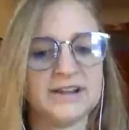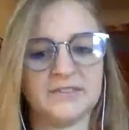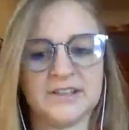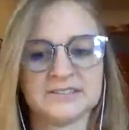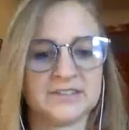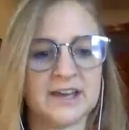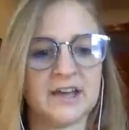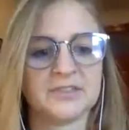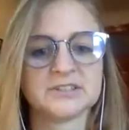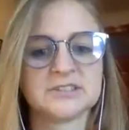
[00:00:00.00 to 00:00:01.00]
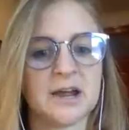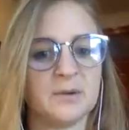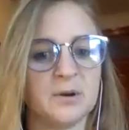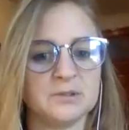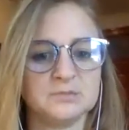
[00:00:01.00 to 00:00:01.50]
and trade
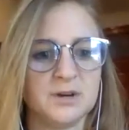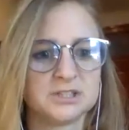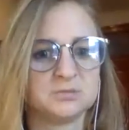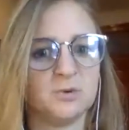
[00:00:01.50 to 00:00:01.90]
and things like that.